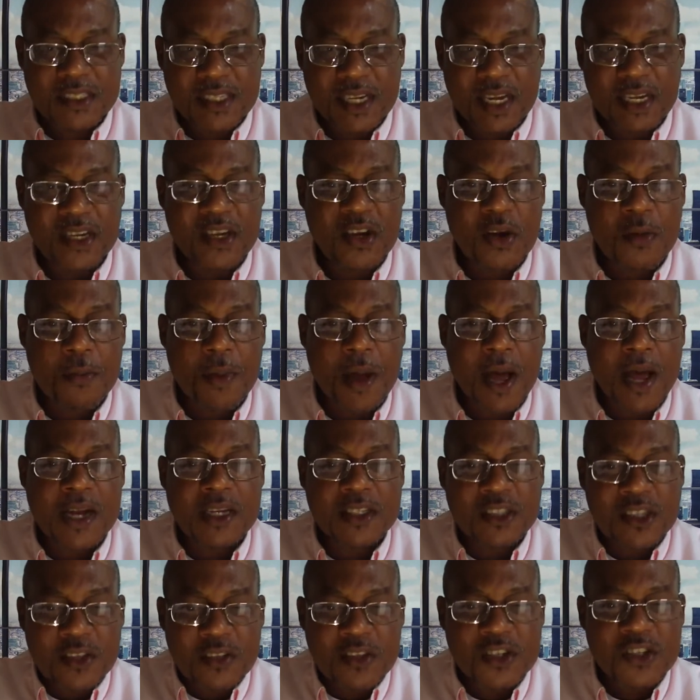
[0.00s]
take your matter
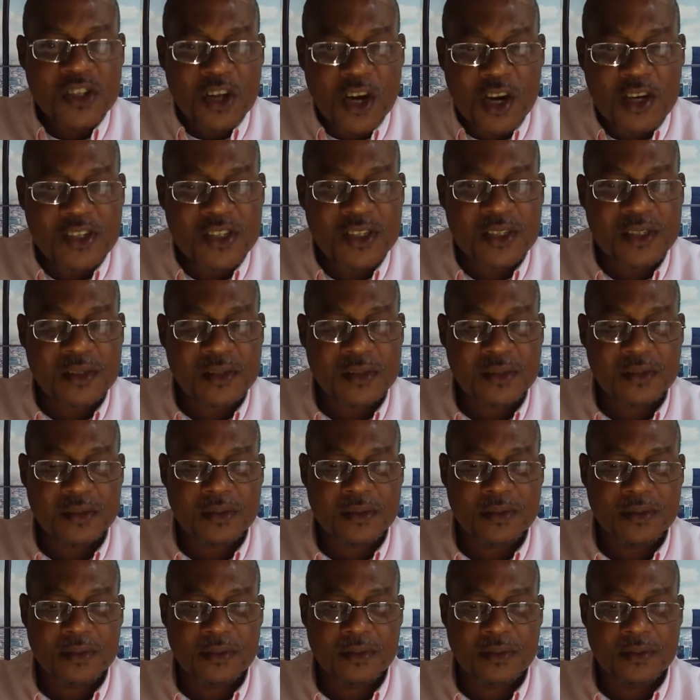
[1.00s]
to the church.
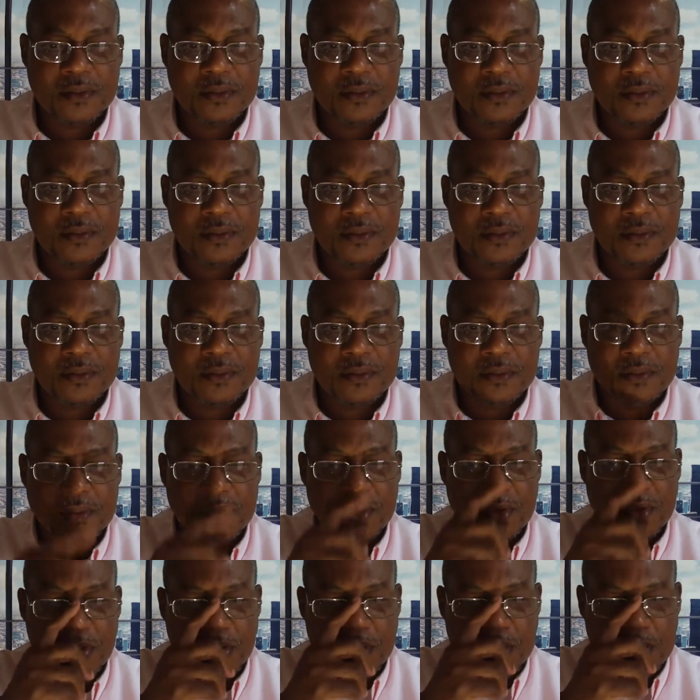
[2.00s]

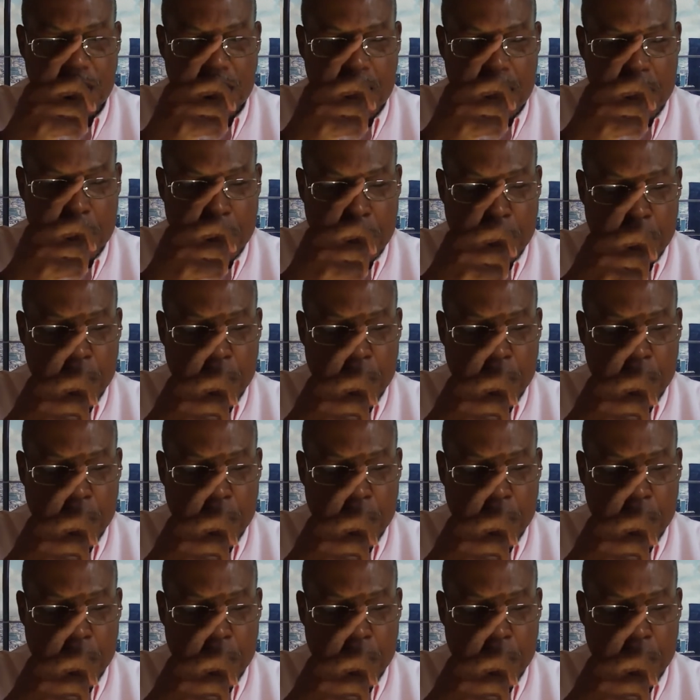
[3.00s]
Okay?